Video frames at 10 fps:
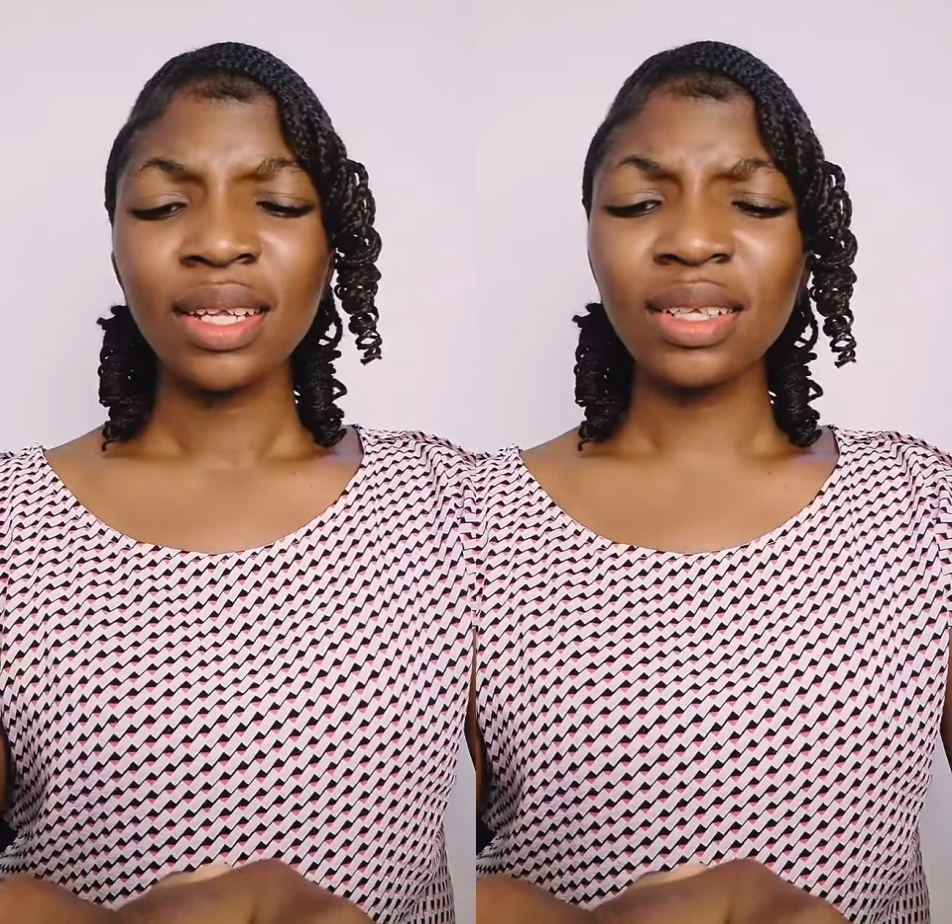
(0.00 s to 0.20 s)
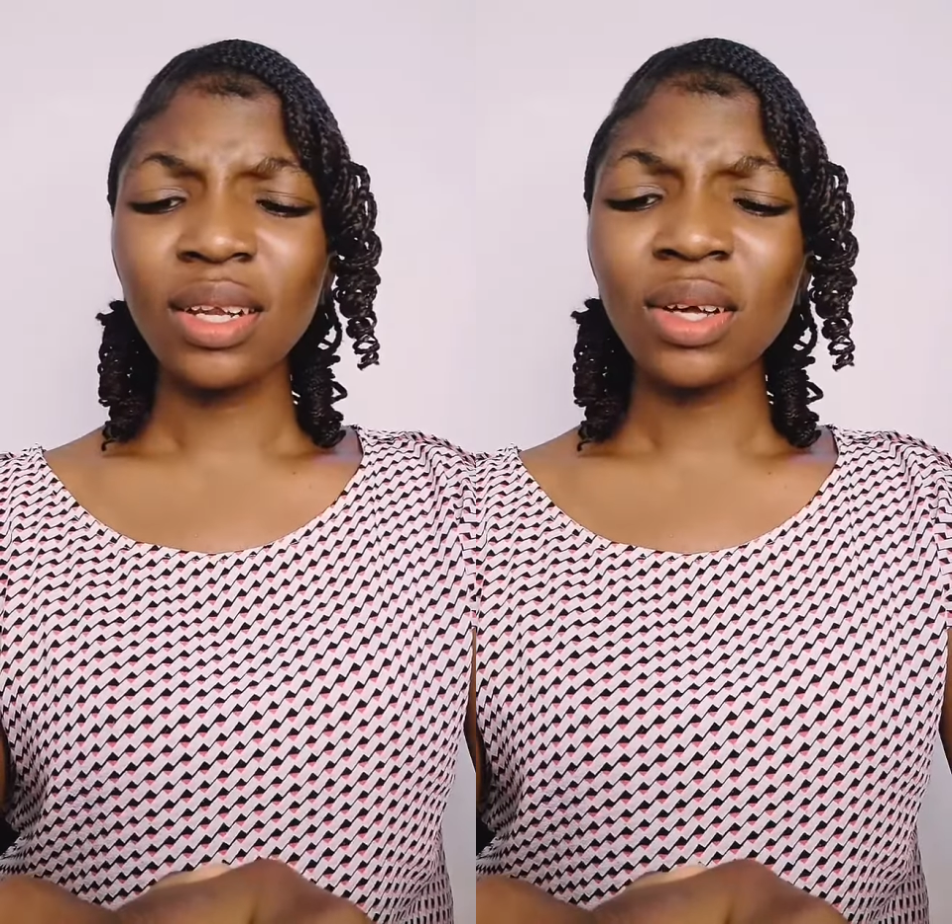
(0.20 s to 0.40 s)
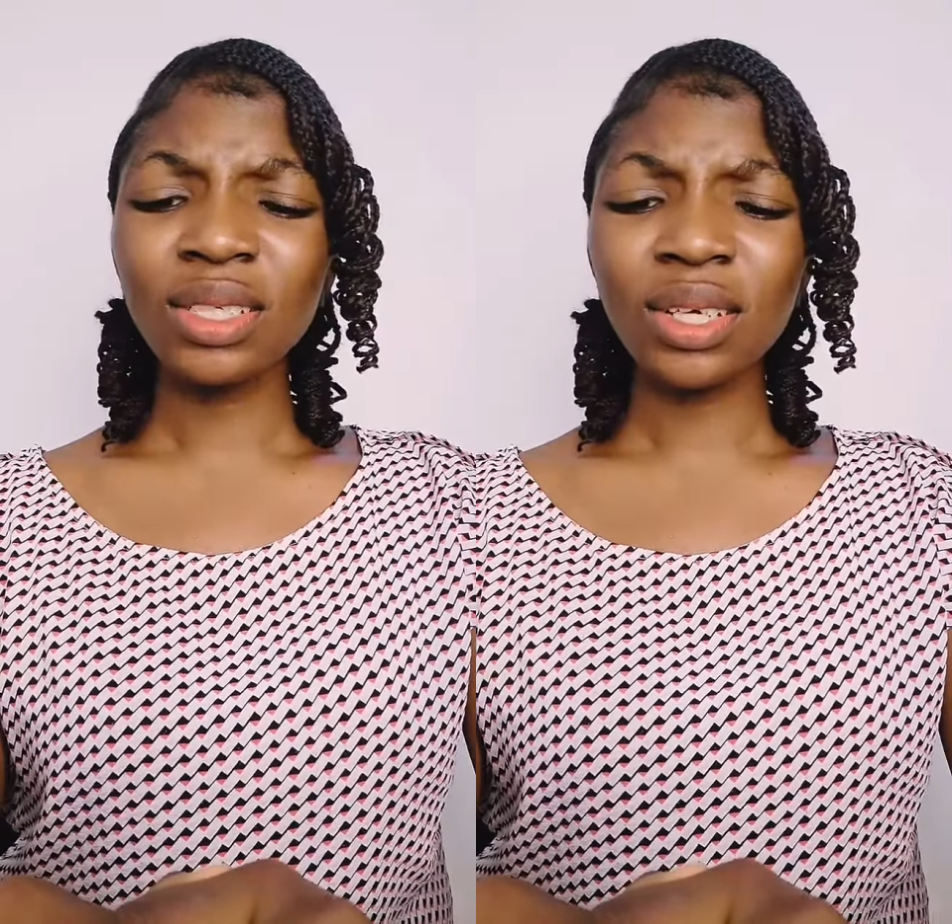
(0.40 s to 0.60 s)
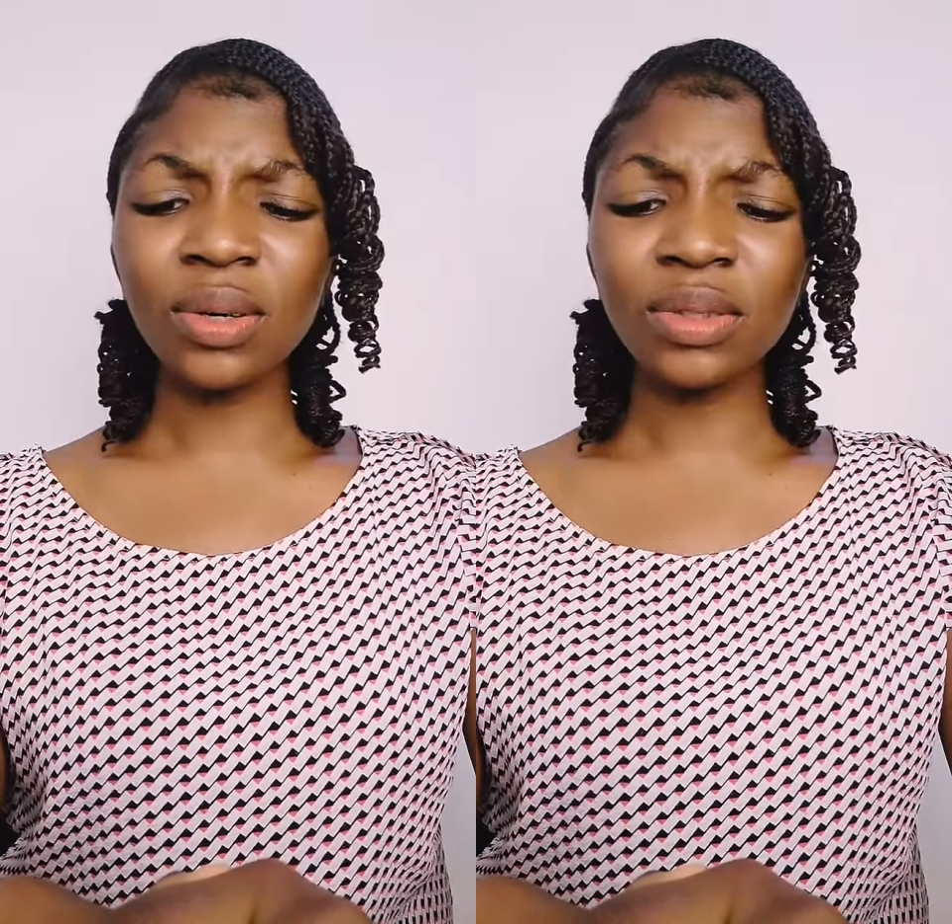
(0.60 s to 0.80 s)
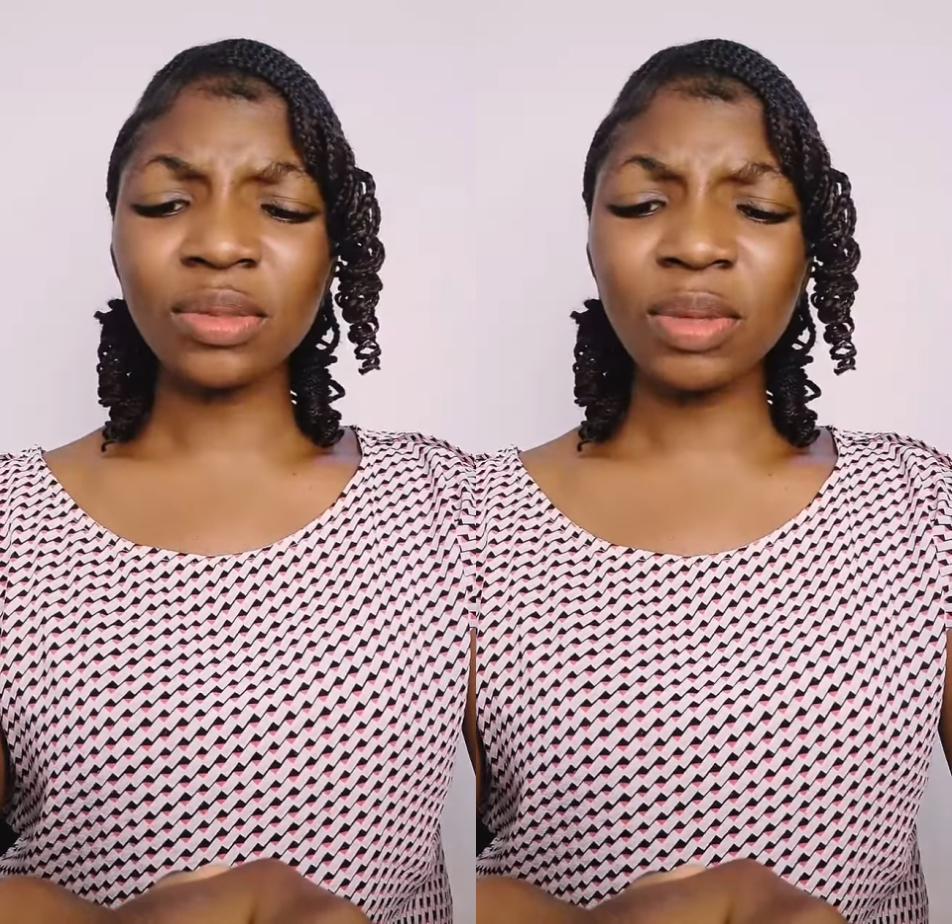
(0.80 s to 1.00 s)
The Lord
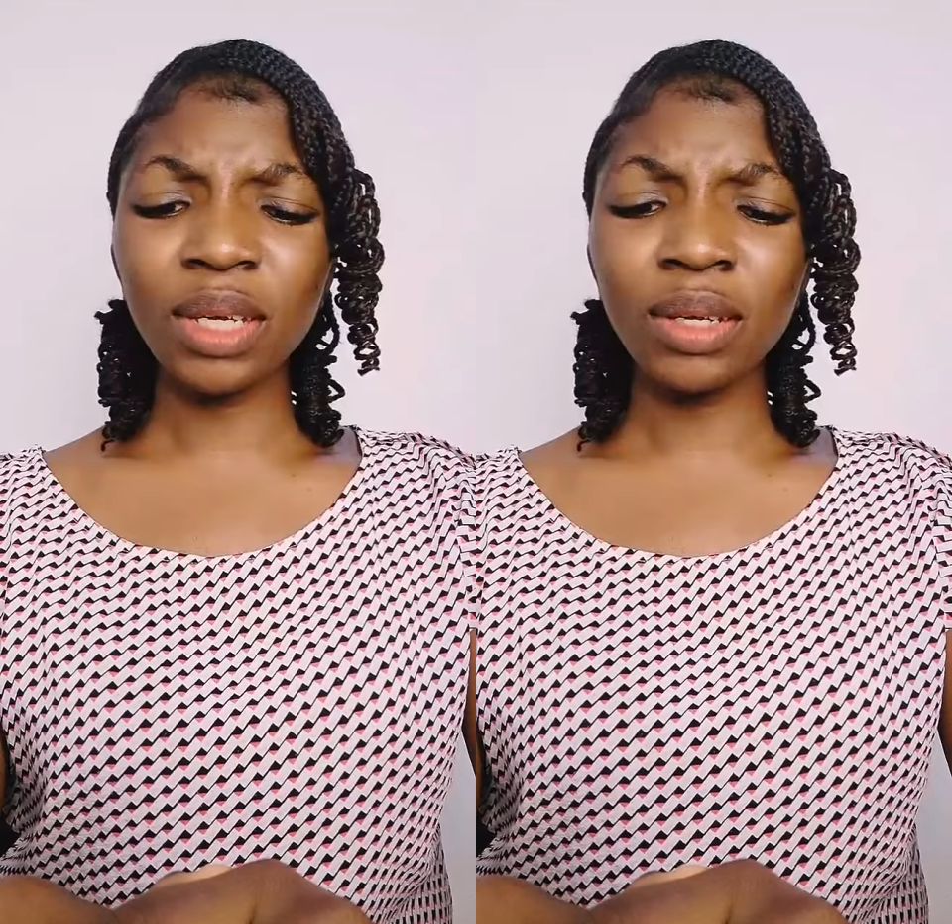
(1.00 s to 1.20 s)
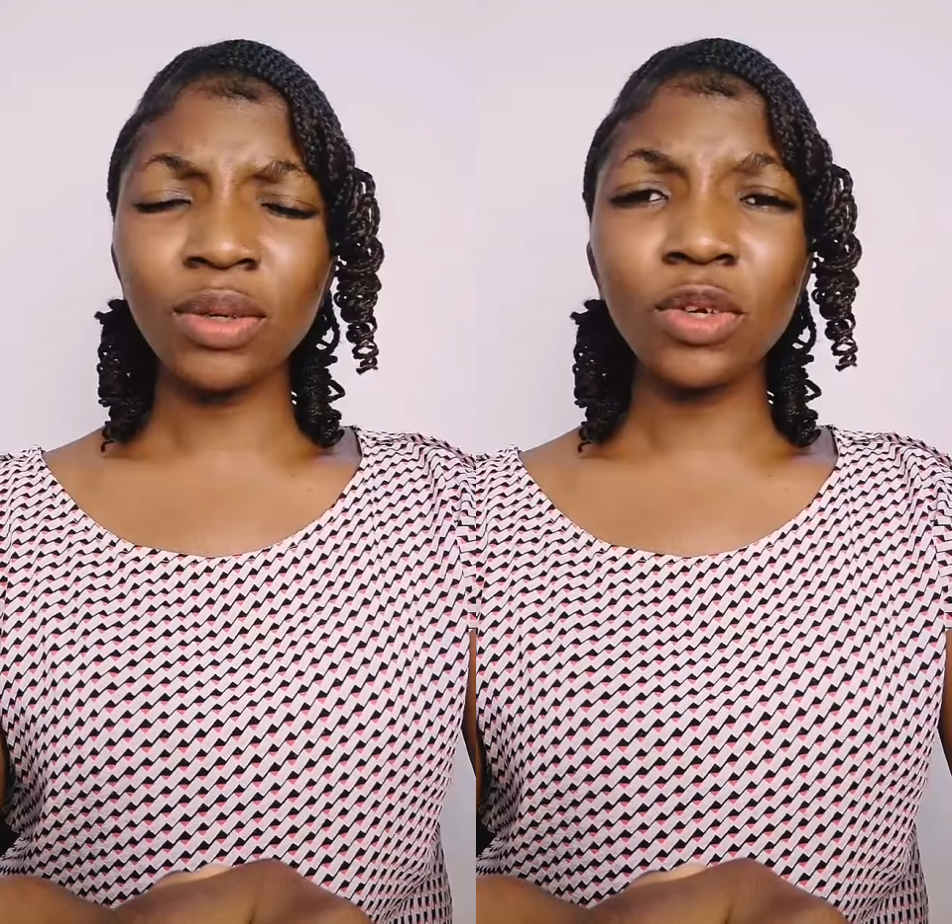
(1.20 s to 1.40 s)
tells me